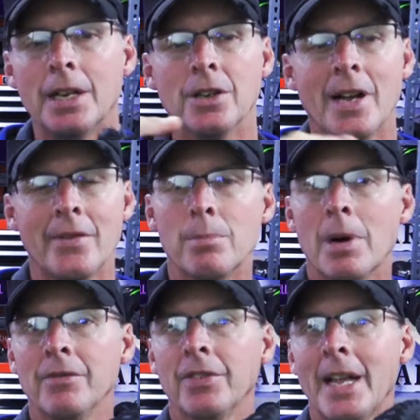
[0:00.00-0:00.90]
and you'll have a
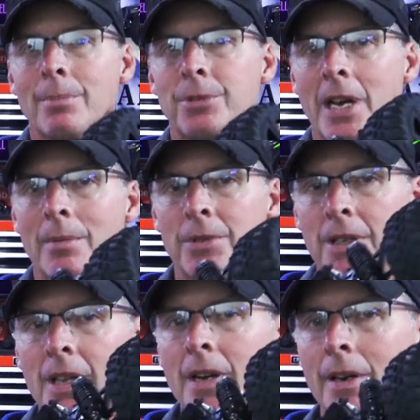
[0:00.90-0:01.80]
mud flap jammed
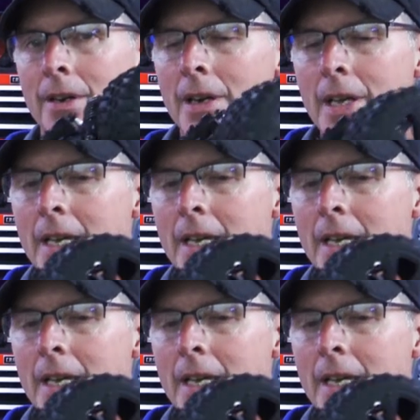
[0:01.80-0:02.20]
in there,